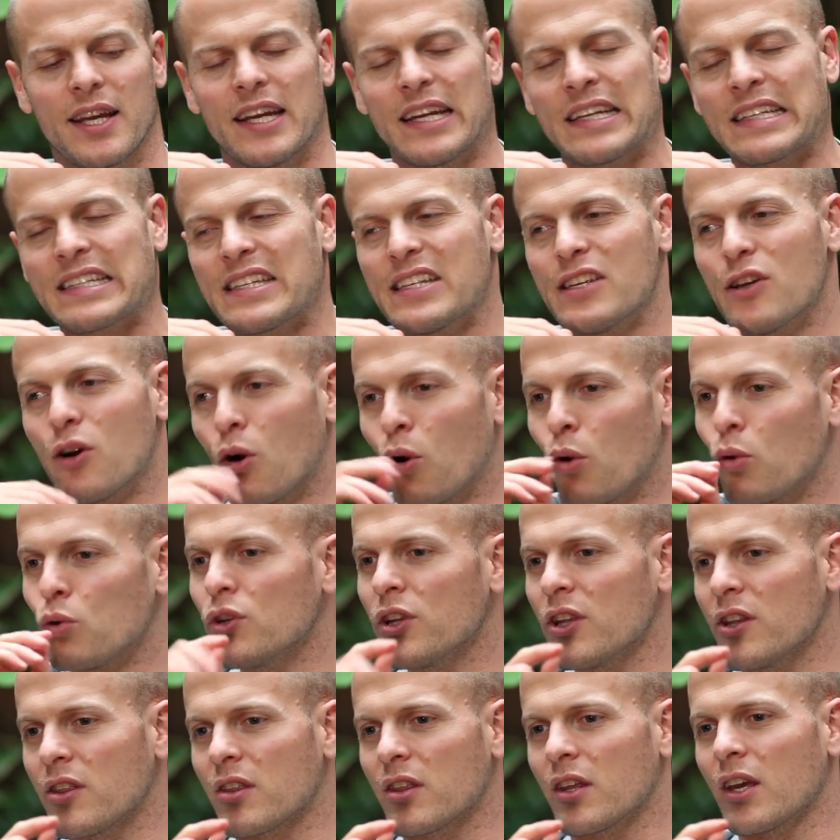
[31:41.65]
It's the
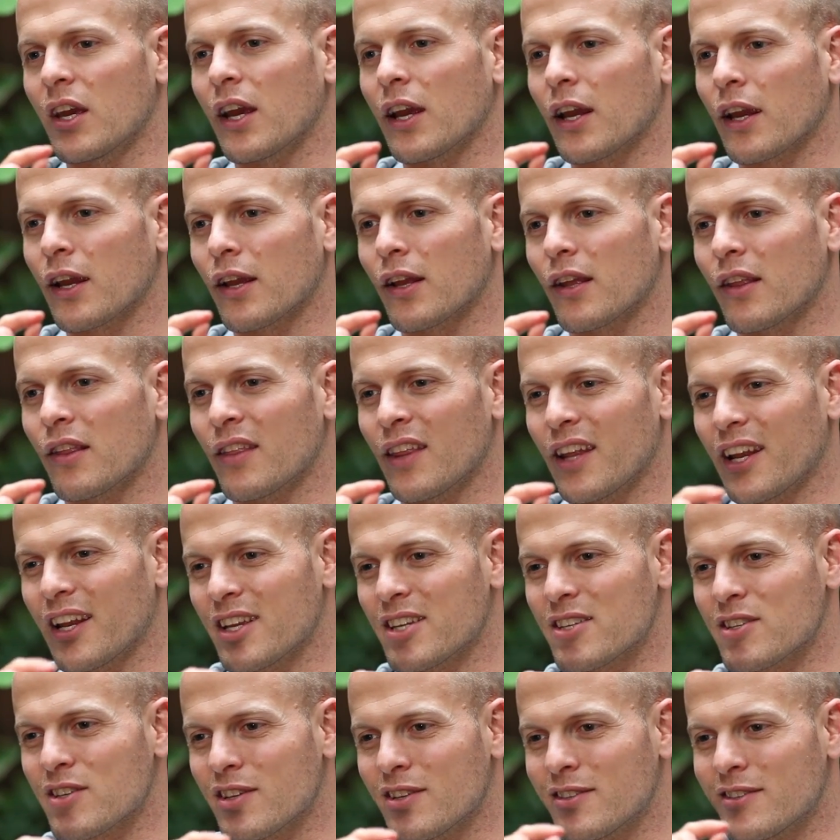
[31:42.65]
only thing that
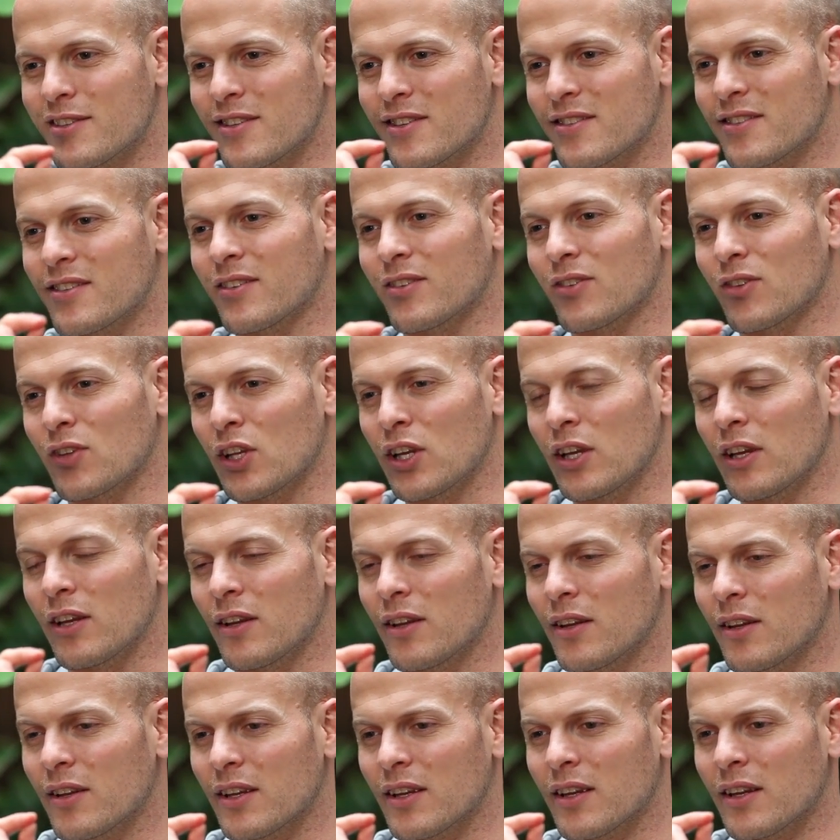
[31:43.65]
has
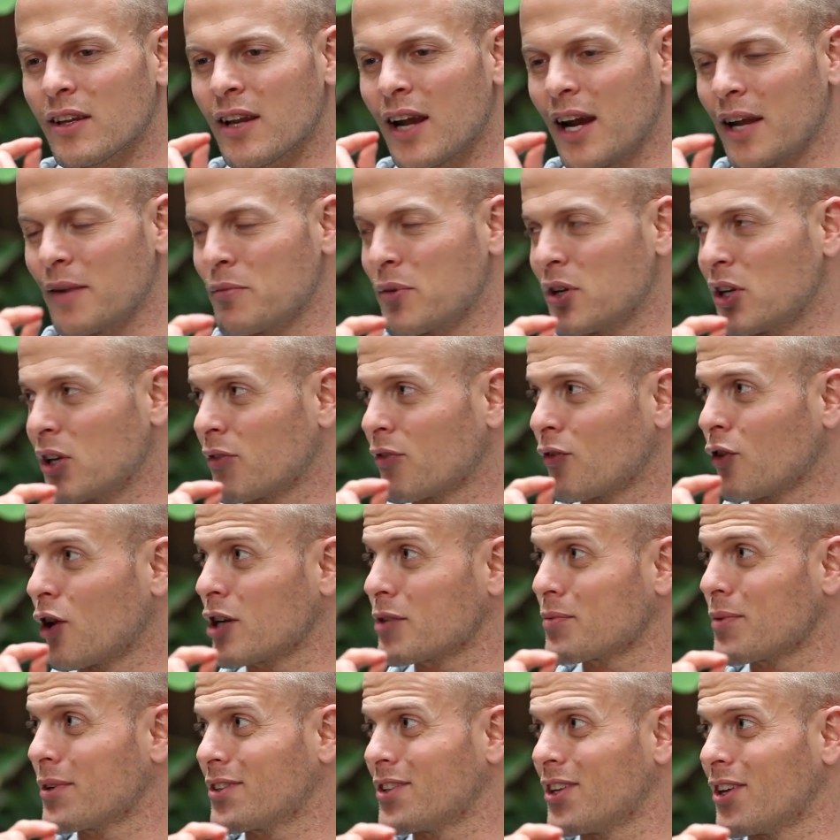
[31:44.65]
consistently gotten me to
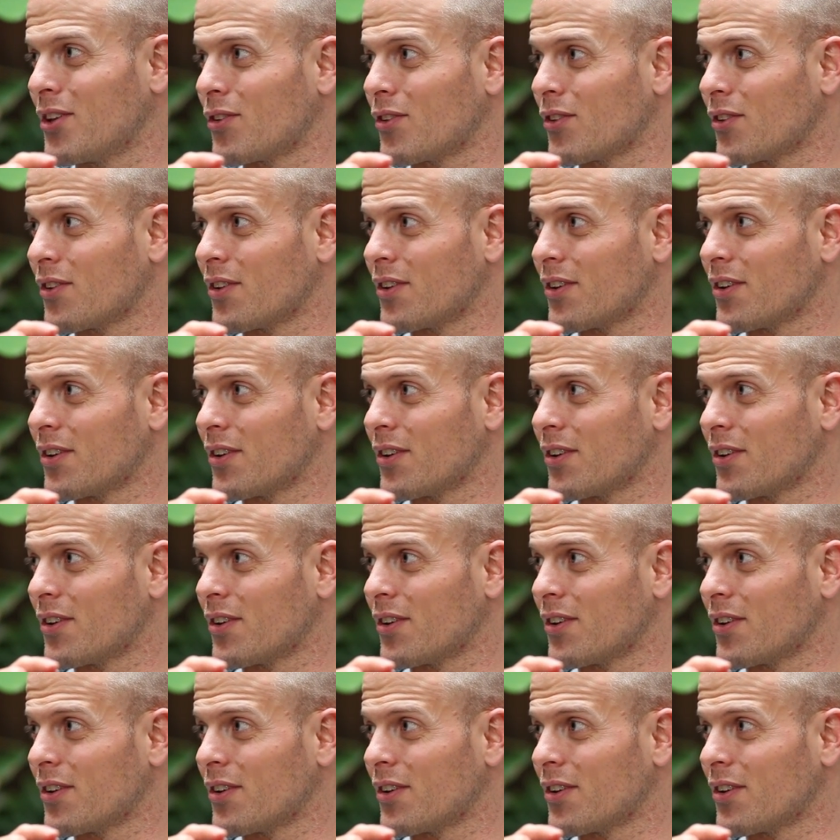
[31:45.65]
floss my teeth.